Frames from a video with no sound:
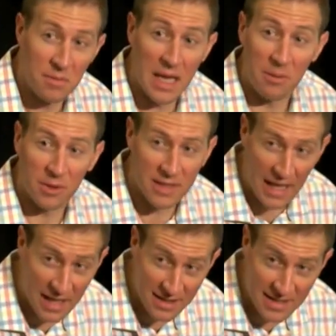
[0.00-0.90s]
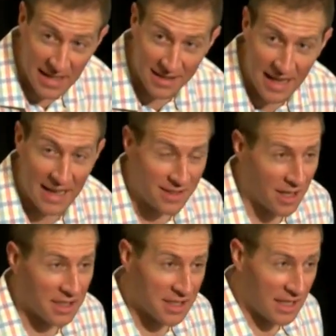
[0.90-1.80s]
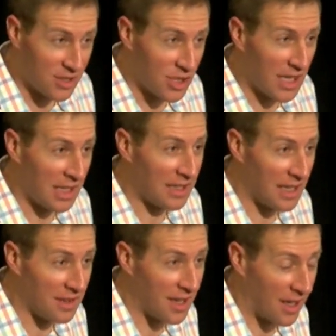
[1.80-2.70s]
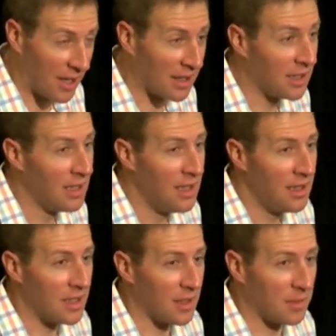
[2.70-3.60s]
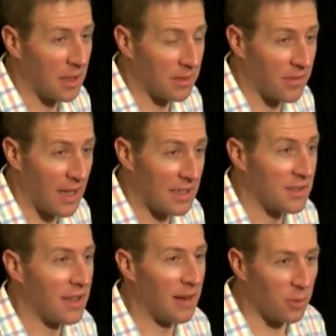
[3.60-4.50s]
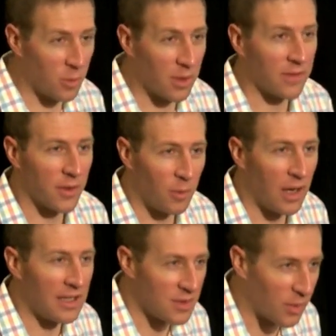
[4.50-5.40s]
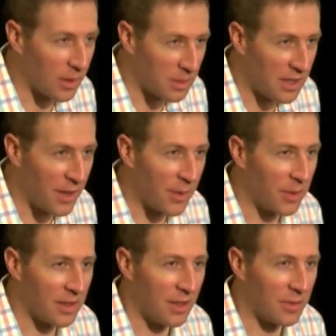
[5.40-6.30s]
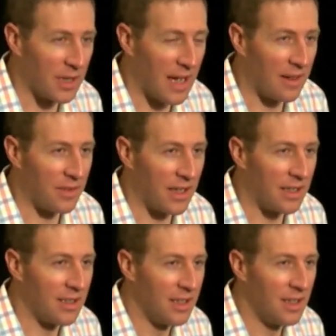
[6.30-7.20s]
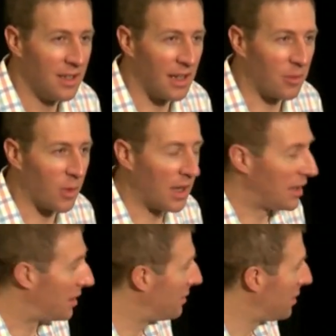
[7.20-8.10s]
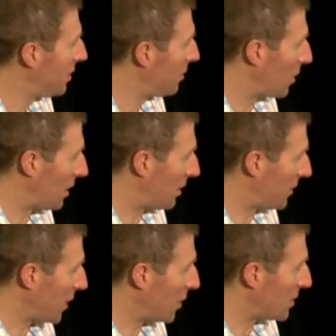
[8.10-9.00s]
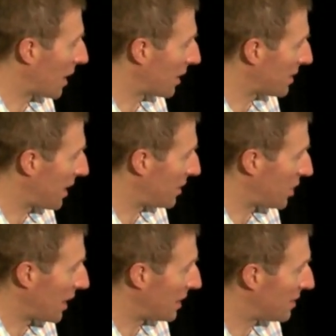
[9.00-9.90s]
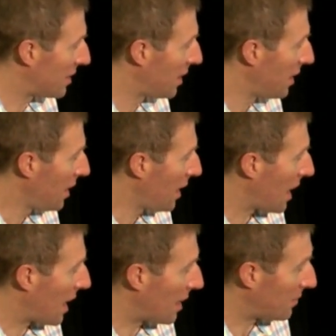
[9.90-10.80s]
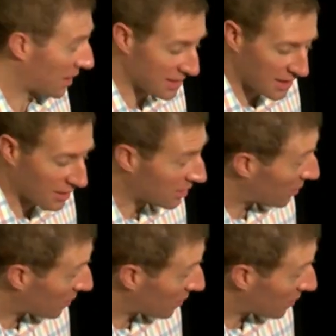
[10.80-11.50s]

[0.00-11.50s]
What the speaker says: been able to annotate that target site gene in there, then you'll be able to find it. So that will work for ones where we know, if we have one or a few target site genes. You can see also